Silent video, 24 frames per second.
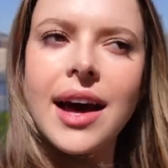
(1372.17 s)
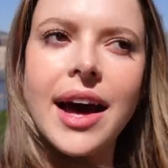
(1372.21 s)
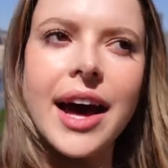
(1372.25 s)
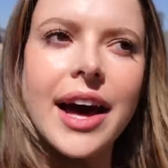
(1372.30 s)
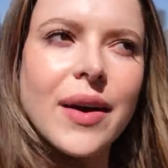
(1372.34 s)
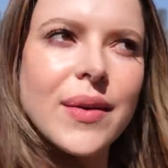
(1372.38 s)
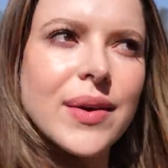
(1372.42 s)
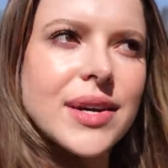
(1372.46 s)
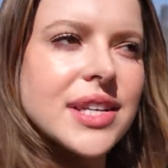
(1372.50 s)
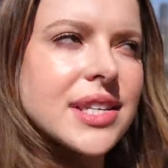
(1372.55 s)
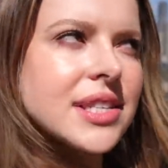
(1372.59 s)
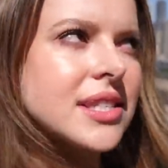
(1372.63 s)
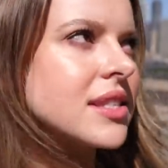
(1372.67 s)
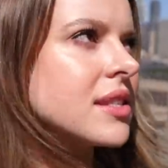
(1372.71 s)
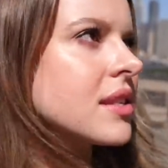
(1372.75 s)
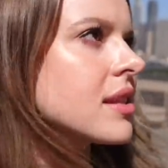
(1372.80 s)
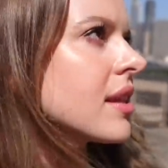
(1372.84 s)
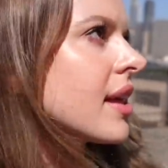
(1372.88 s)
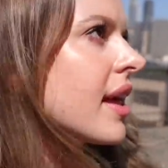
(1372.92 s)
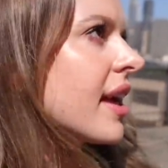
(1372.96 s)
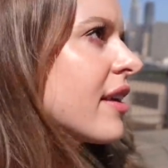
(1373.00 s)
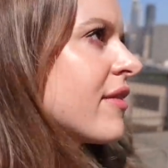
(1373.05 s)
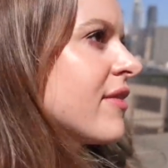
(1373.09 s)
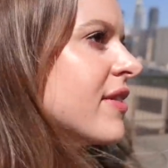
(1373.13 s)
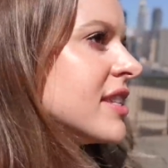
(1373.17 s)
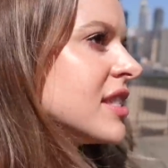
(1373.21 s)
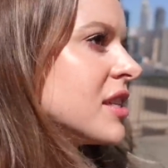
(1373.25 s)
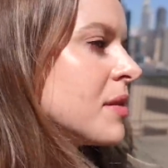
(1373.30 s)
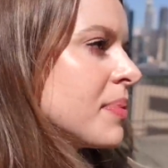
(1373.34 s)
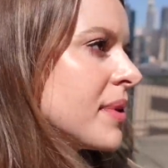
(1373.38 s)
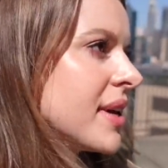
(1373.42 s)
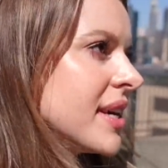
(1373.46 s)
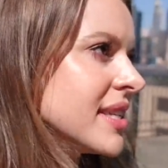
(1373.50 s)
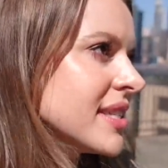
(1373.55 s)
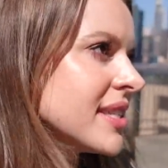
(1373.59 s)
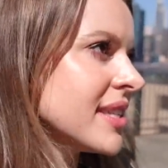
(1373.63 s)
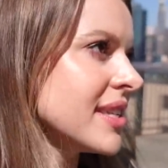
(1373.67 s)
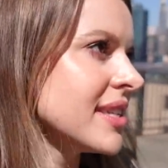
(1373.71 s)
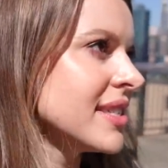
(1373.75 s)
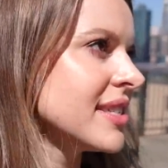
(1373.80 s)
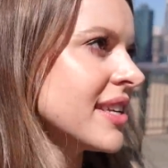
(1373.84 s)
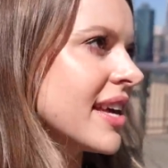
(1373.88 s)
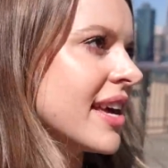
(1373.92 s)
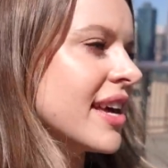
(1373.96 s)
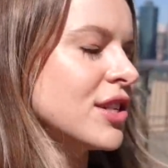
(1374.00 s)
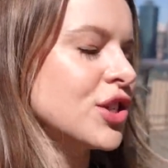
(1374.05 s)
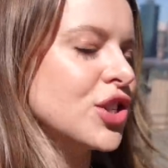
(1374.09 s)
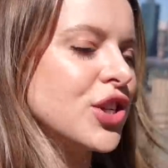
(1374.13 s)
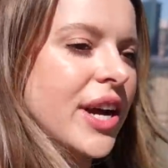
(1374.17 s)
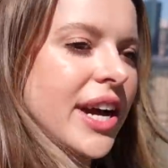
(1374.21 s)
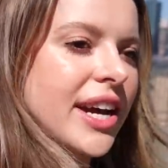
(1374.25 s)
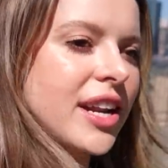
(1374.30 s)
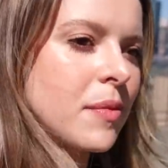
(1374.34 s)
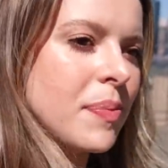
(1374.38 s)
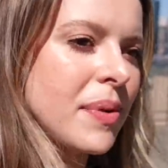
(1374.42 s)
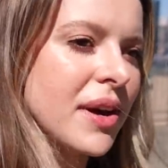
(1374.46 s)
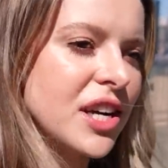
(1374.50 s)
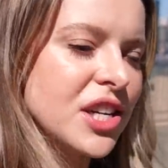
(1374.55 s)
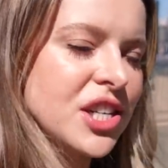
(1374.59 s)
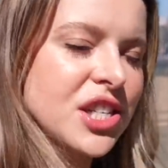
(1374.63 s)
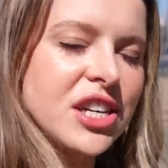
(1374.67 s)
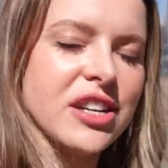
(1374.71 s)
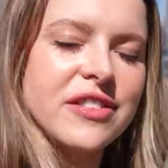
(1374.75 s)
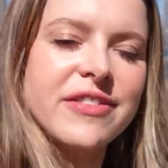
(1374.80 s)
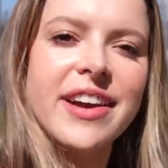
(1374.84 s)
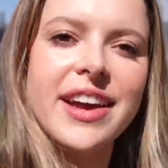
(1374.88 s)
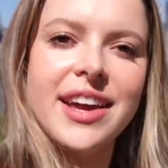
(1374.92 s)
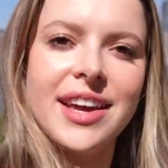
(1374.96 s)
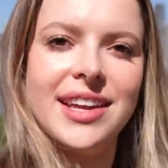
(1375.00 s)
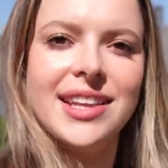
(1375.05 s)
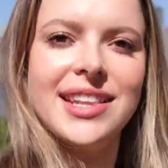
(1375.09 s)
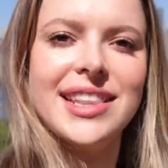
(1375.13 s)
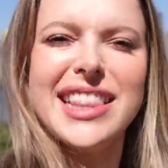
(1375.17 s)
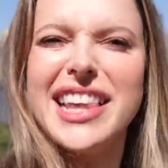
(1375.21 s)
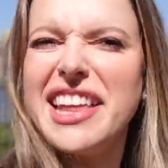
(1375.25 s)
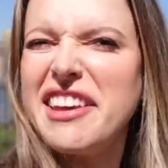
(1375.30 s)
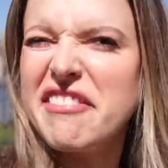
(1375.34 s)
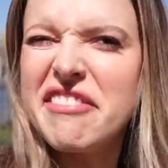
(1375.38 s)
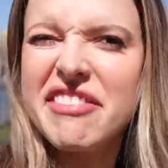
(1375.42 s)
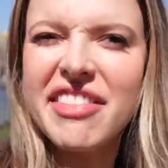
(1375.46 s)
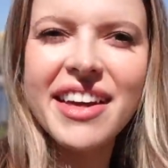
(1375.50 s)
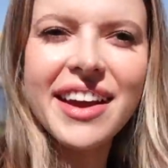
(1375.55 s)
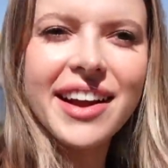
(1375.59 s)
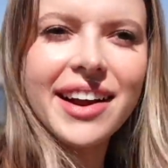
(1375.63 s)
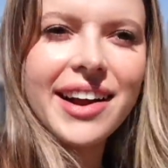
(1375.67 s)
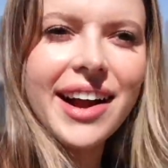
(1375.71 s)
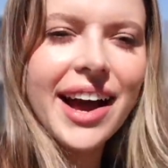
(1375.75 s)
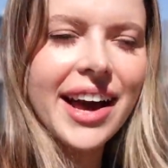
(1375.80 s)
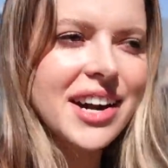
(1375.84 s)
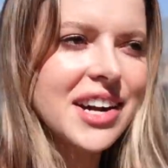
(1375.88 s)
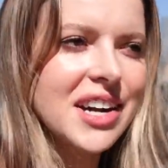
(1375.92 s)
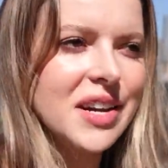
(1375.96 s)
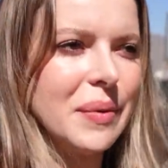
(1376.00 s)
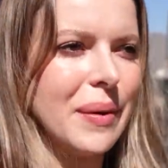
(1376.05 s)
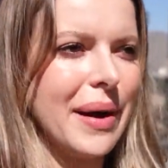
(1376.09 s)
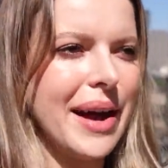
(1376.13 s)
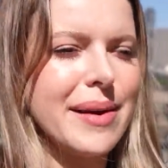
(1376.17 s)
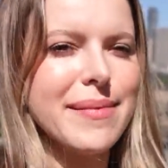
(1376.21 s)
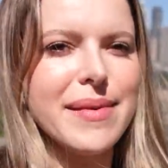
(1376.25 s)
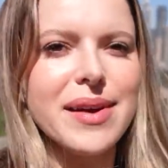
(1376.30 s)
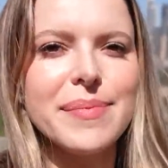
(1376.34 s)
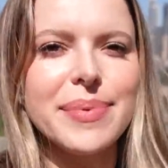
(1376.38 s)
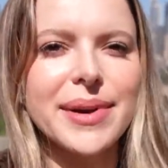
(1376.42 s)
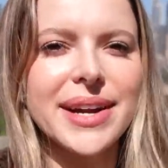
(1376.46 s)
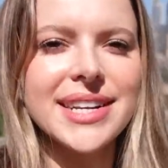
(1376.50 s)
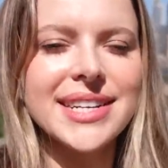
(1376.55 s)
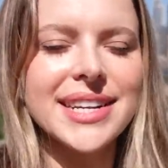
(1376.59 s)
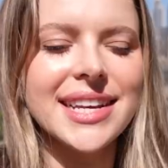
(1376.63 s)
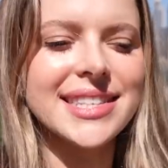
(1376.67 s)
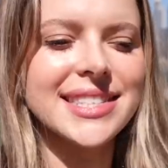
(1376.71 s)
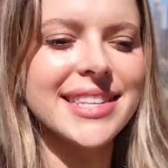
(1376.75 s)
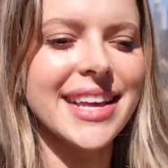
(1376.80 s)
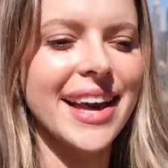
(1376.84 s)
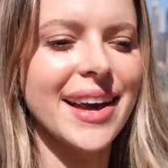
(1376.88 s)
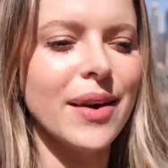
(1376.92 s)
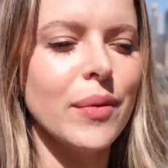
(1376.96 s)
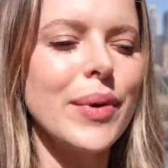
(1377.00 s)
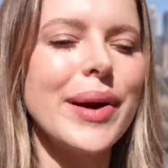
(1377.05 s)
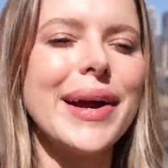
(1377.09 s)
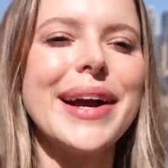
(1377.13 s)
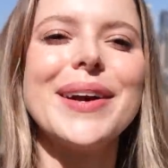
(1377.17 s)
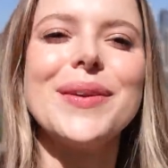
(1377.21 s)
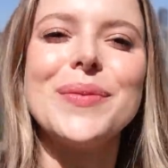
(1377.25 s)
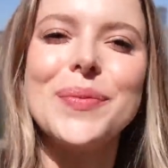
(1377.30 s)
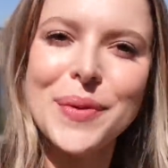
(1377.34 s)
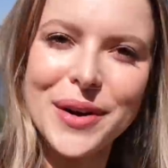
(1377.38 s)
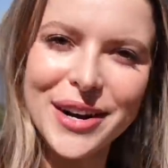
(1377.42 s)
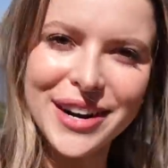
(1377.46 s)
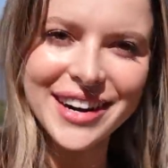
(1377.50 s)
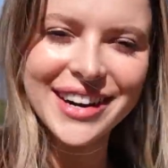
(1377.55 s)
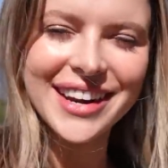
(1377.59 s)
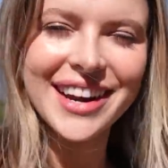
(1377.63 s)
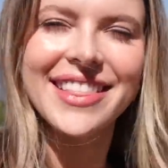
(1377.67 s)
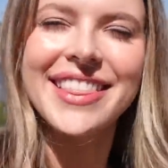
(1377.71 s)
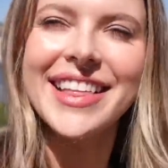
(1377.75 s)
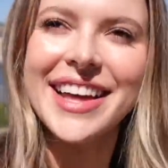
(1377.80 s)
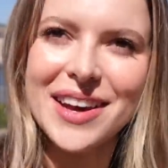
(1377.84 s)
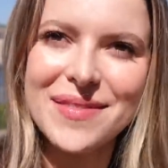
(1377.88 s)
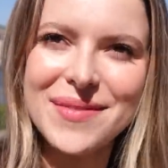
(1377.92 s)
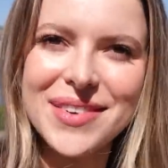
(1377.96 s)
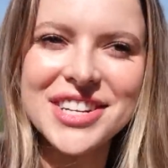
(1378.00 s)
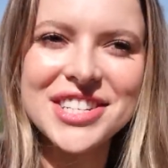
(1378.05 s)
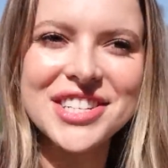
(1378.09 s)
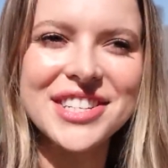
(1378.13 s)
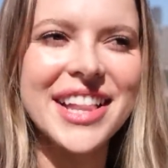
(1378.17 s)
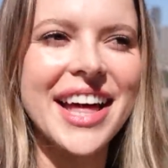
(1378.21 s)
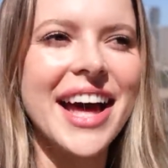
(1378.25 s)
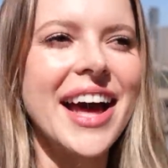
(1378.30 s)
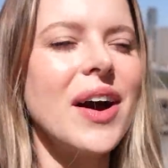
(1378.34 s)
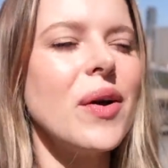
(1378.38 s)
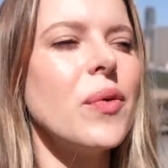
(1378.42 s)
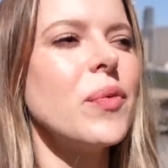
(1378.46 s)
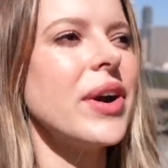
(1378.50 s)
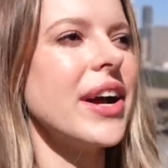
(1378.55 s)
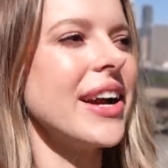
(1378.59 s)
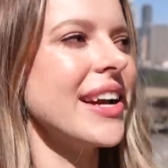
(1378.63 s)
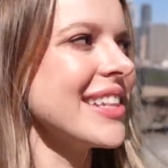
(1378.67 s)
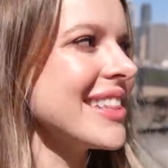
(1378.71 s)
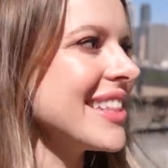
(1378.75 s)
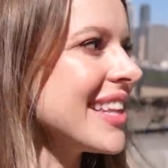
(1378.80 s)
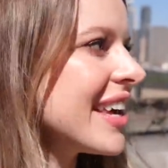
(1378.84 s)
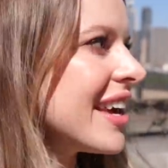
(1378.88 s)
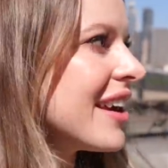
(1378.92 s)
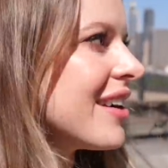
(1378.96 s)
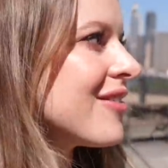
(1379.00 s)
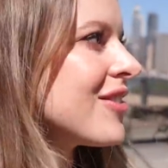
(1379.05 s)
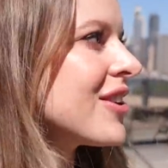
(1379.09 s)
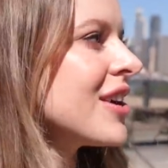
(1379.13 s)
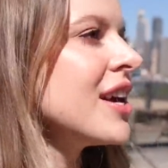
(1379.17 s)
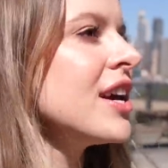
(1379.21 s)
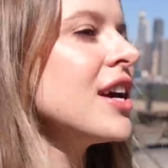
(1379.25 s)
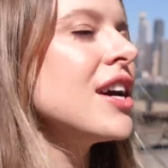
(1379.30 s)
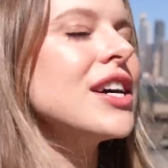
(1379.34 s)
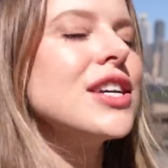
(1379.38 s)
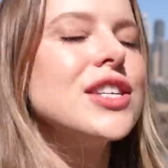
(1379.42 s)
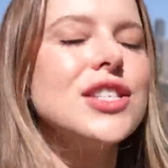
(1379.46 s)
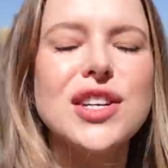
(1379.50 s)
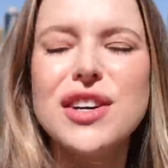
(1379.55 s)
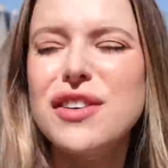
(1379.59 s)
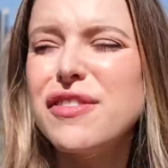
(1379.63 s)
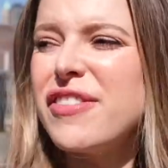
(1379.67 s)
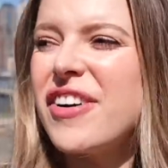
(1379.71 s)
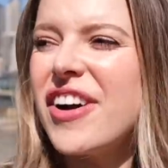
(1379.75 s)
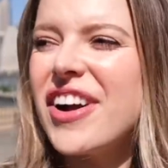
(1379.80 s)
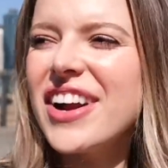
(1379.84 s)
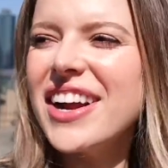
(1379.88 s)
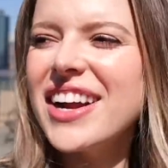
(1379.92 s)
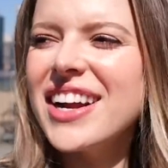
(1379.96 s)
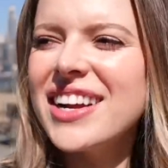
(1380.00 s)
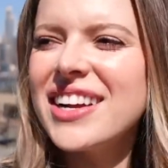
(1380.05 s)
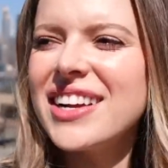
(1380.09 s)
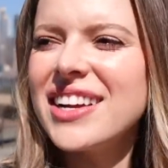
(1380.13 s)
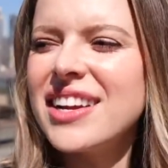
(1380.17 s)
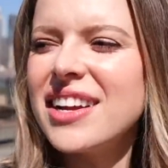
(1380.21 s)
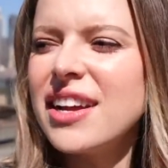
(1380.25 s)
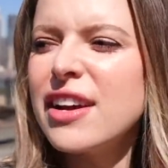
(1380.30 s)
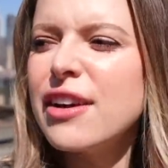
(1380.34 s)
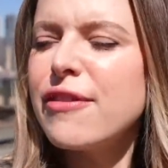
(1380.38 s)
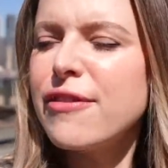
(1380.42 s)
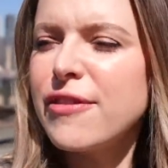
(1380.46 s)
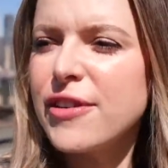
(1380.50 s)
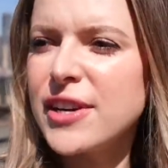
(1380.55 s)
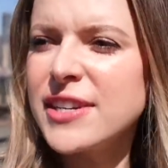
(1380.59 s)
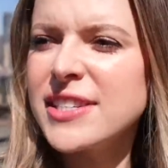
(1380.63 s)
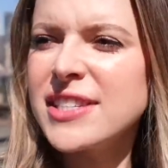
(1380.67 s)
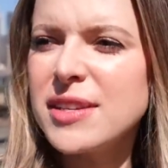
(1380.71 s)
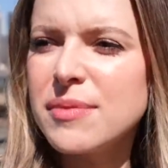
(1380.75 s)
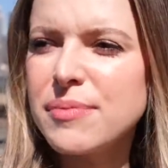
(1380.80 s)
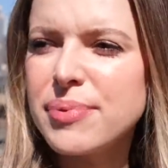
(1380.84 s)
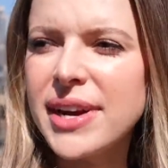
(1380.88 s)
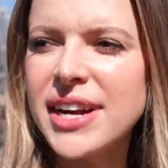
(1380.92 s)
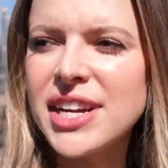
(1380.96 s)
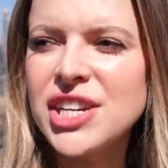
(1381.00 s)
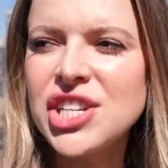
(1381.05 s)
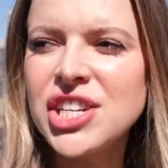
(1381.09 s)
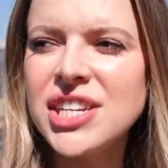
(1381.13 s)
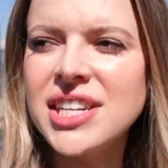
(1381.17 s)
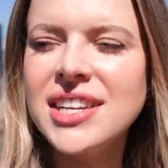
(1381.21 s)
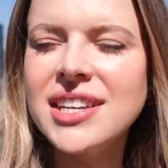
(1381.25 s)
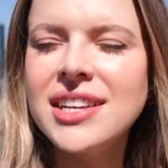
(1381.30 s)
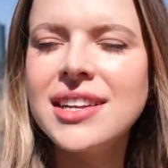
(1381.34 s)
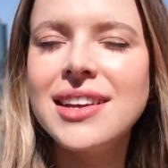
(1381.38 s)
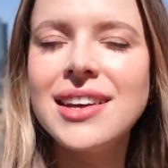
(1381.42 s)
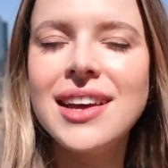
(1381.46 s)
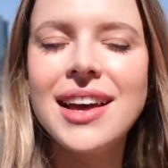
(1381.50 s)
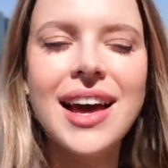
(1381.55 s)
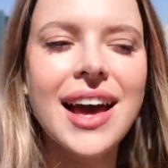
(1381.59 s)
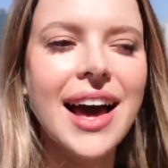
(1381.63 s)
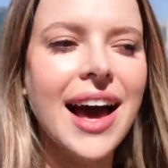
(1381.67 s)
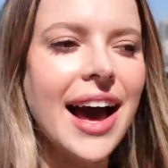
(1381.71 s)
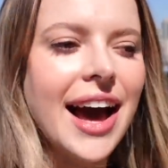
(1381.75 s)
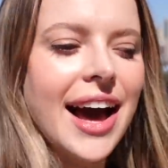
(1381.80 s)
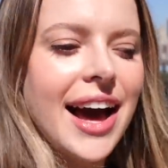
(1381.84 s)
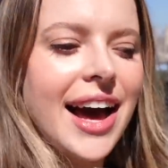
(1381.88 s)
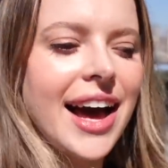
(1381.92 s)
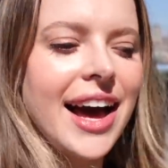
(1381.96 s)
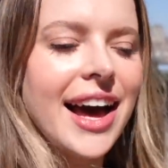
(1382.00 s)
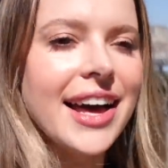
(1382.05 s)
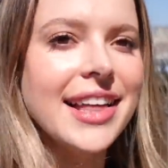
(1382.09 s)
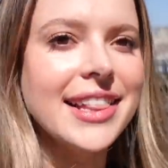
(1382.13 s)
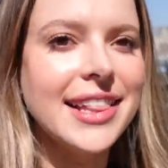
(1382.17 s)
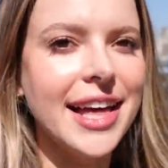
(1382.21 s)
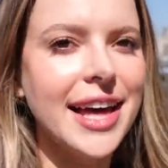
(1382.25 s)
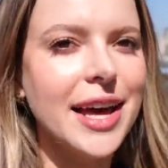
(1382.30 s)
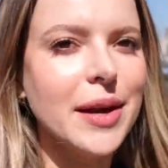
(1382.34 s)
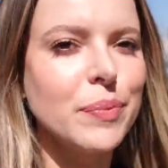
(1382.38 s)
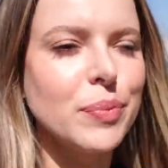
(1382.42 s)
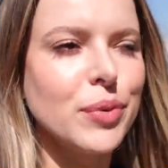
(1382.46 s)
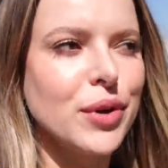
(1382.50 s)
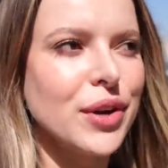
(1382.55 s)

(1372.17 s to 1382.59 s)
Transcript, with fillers: I always like visit places and try to picture if I could live there. I don't know why my brain does that. Where I'd work, I think I mentioned that, where I'd live. So far, first impression, I like